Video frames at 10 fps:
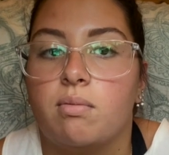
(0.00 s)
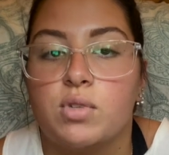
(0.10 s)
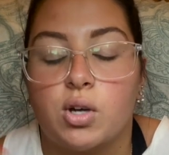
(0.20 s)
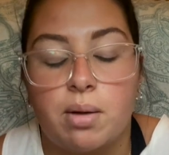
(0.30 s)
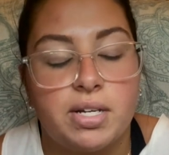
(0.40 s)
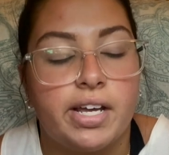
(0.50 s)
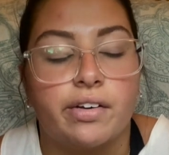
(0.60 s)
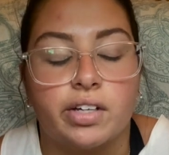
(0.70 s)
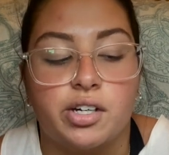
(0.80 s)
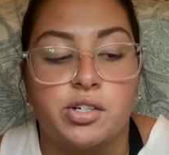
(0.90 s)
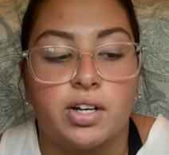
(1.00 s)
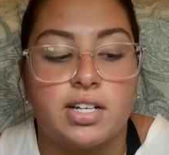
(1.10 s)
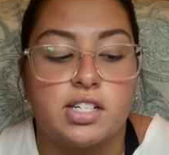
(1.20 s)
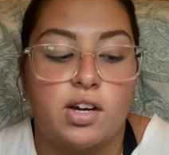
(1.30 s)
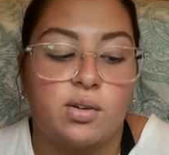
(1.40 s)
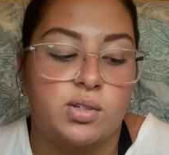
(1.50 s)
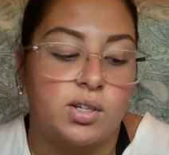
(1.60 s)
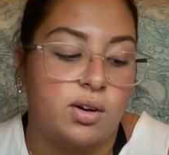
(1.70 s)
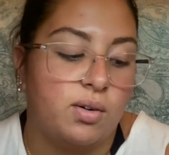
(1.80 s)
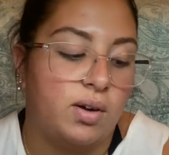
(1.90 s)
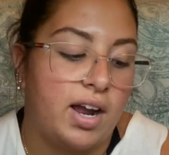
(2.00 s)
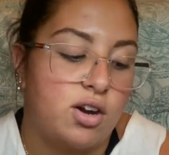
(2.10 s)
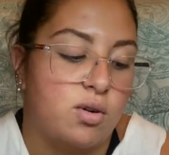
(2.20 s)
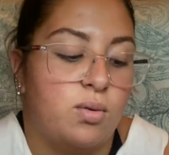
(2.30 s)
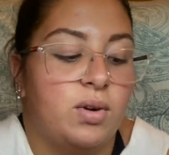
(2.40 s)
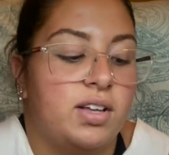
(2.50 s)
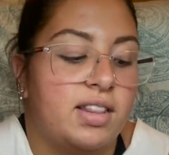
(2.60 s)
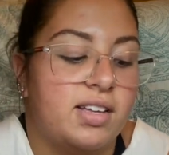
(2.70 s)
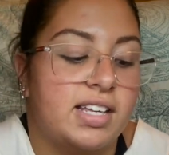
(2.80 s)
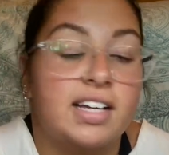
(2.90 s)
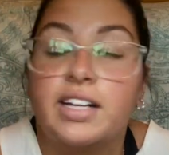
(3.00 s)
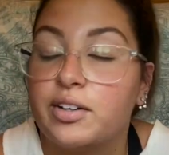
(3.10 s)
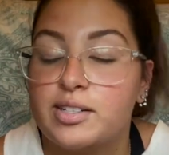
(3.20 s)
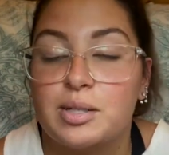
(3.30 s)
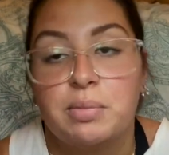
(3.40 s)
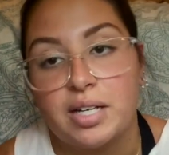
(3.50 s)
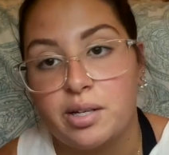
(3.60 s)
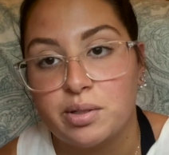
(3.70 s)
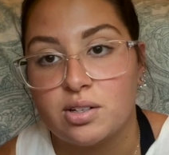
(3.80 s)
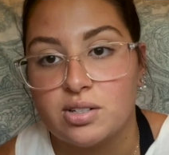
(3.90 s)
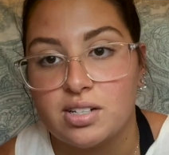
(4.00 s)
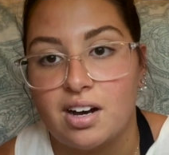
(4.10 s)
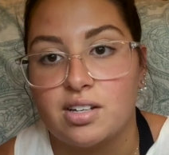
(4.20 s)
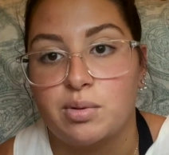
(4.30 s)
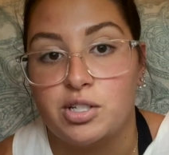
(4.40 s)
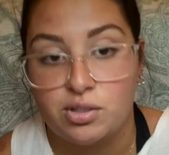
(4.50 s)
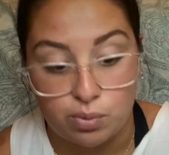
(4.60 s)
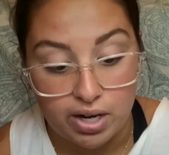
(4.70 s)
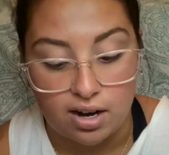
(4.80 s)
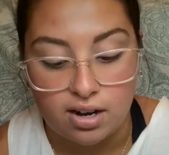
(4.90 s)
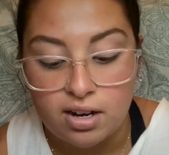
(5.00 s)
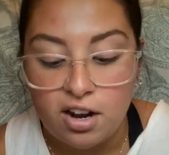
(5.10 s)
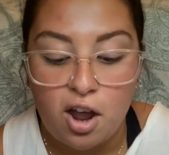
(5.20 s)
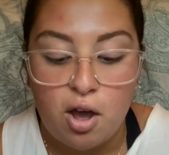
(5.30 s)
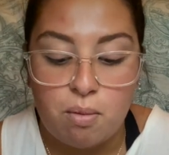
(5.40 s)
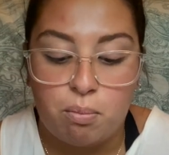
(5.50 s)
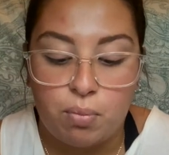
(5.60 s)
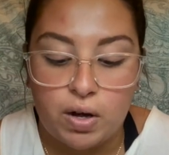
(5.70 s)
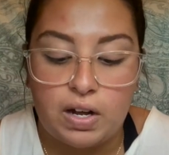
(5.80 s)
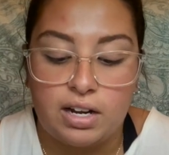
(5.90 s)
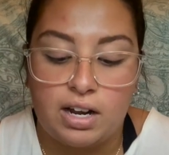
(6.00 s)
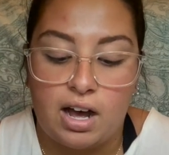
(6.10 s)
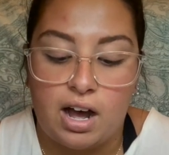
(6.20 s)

So I'm Italian, as you guys know, so I know they say Italians are picky with their sauce, which we are, but,